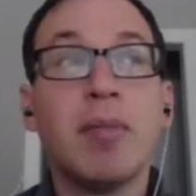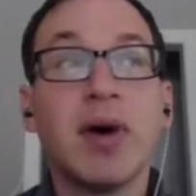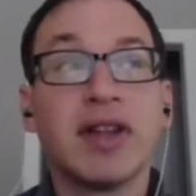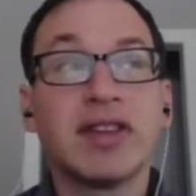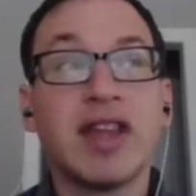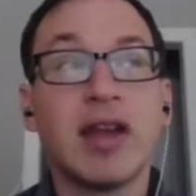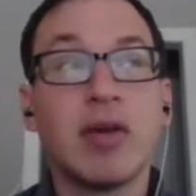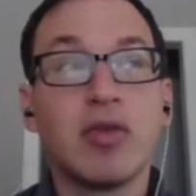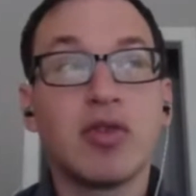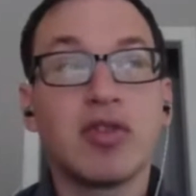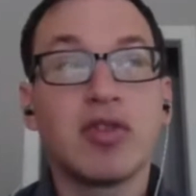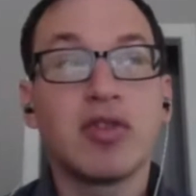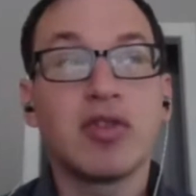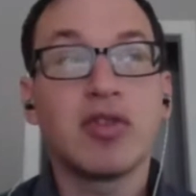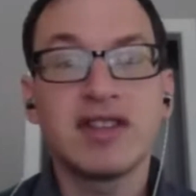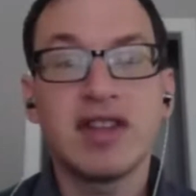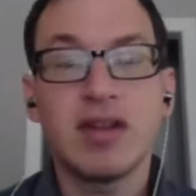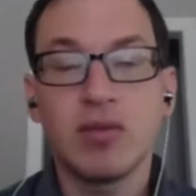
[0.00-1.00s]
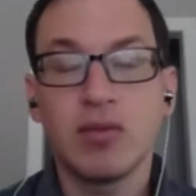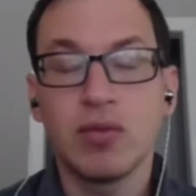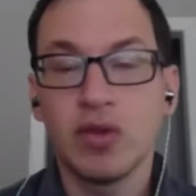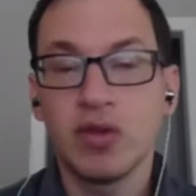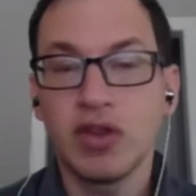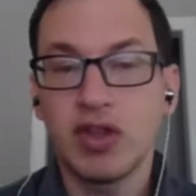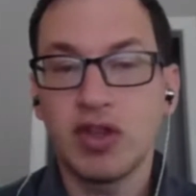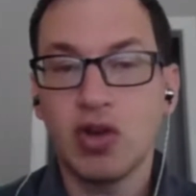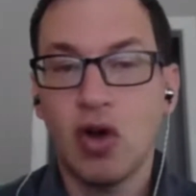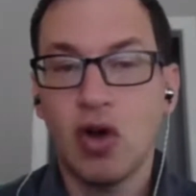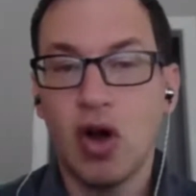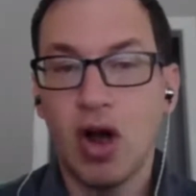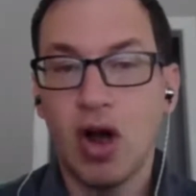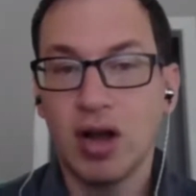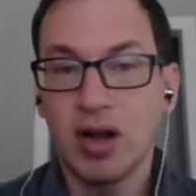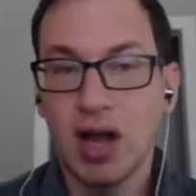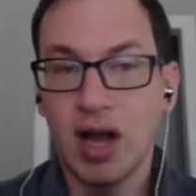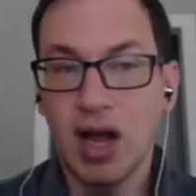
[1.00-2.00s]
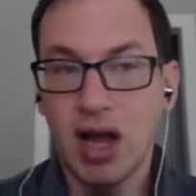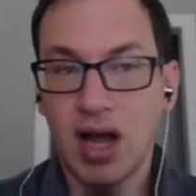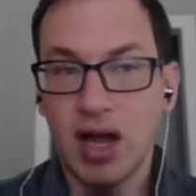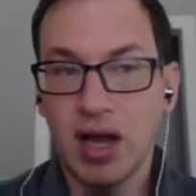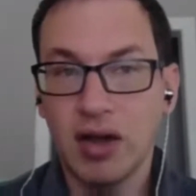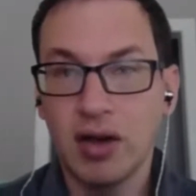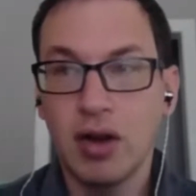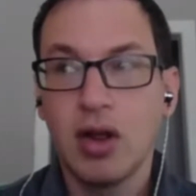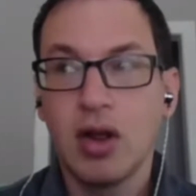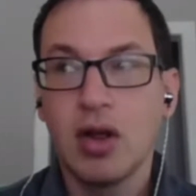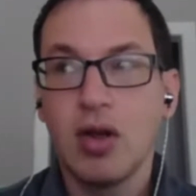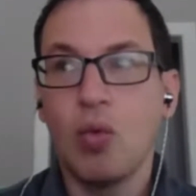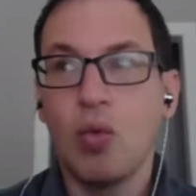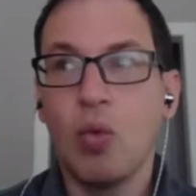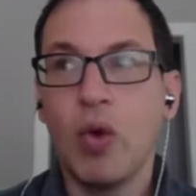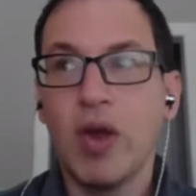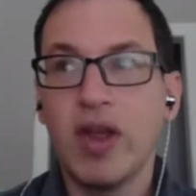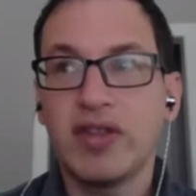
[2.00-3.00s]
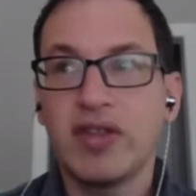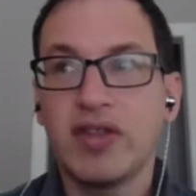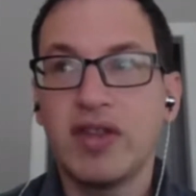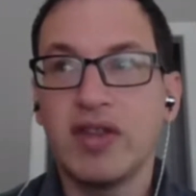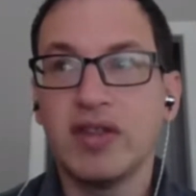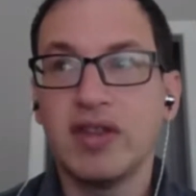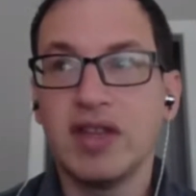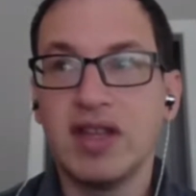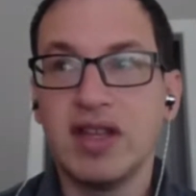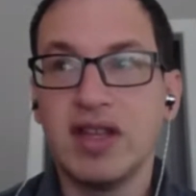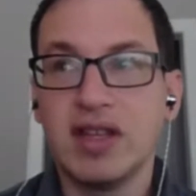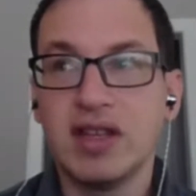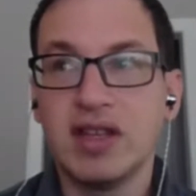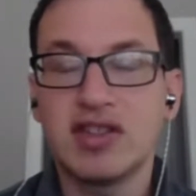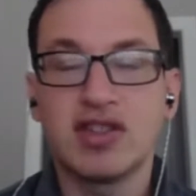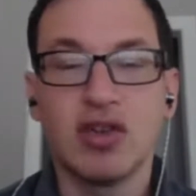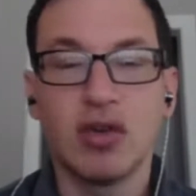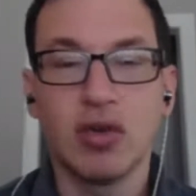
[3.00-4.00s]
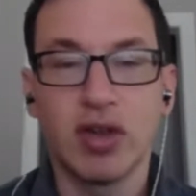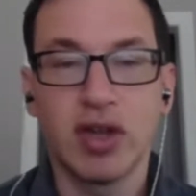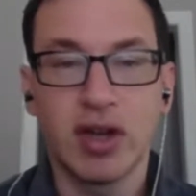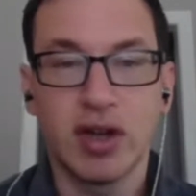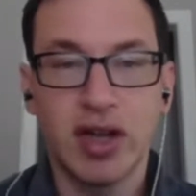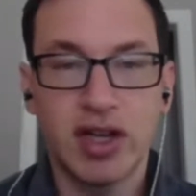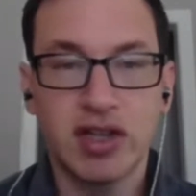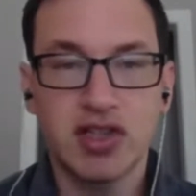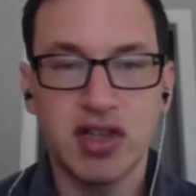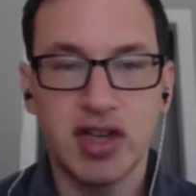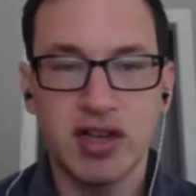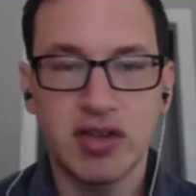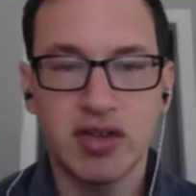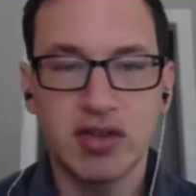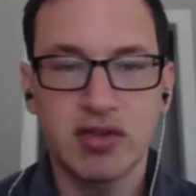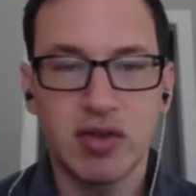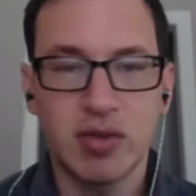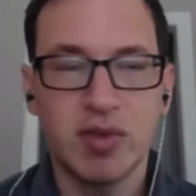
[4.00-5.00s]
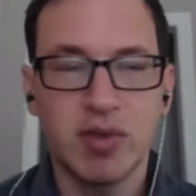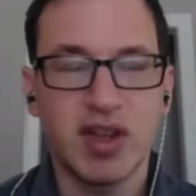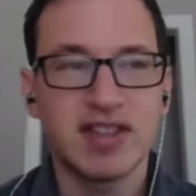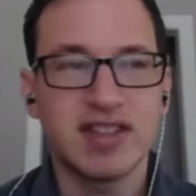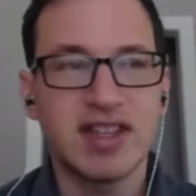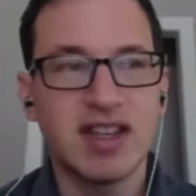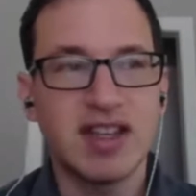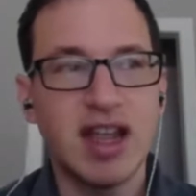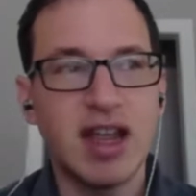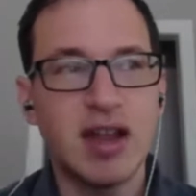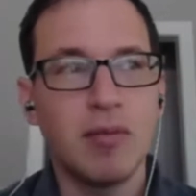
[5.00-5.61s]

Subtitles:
But they were things that really caught on with the stolen election industry, because